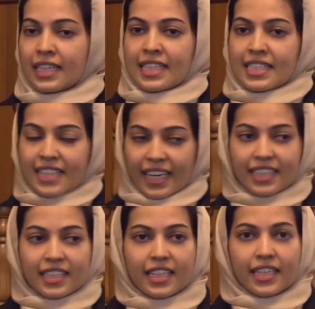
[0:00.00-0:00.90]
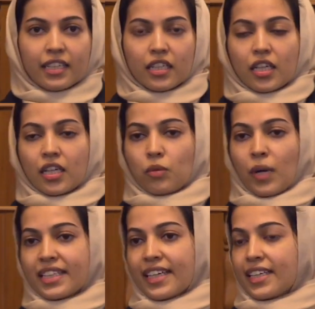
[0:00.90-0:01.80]
Secondly,
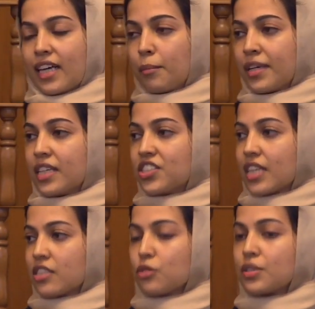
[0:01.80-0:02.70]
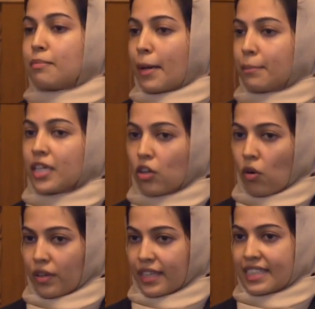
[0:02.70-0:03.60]
one can come here just to remember
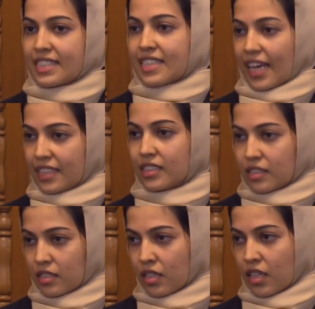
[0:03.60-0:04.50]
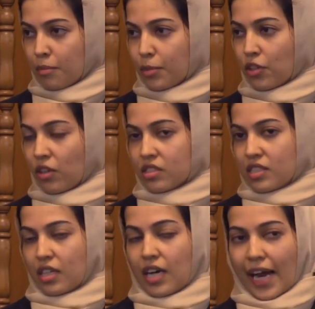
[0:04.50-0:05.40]
God in silence, because
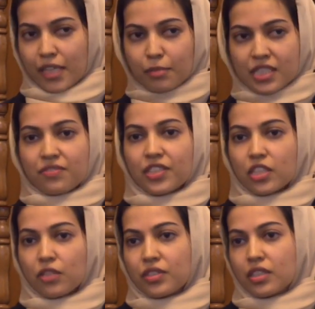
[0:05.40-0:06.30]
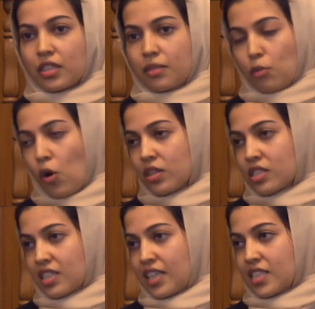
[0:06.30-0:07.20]
the atmosphere of the
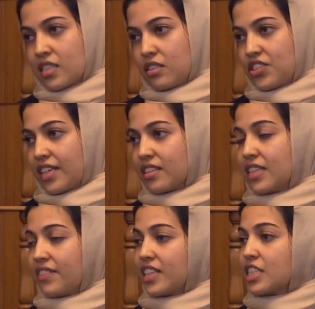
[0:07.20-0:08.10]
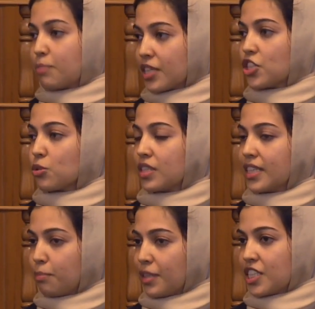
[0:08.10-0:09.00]
mosque is generally very spiritual
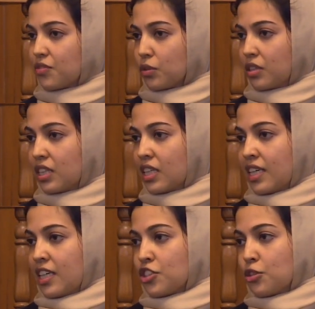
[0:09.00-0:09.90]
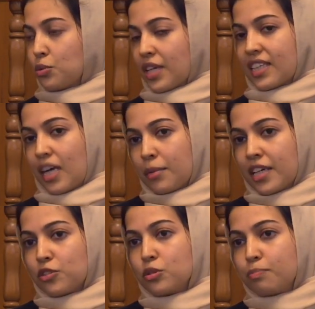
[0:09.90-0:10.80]
and peaceful. So you can come
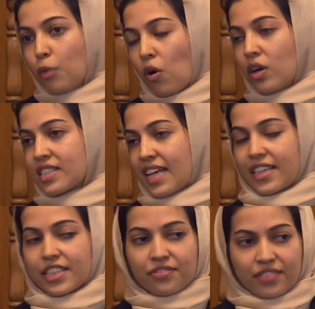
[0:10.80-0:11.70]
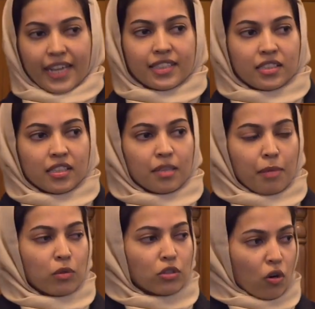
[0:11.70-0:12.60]
here to pause and reflect
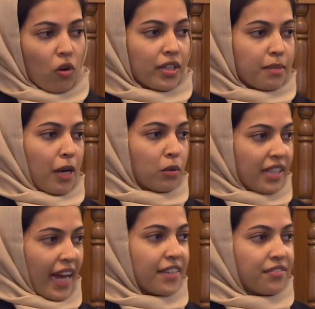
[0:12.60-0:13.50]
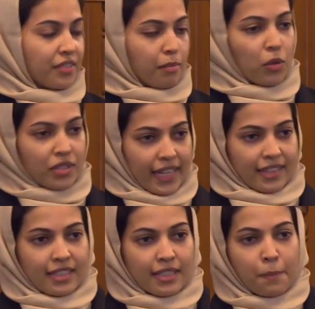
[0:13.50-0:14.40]
about God, about life, about death.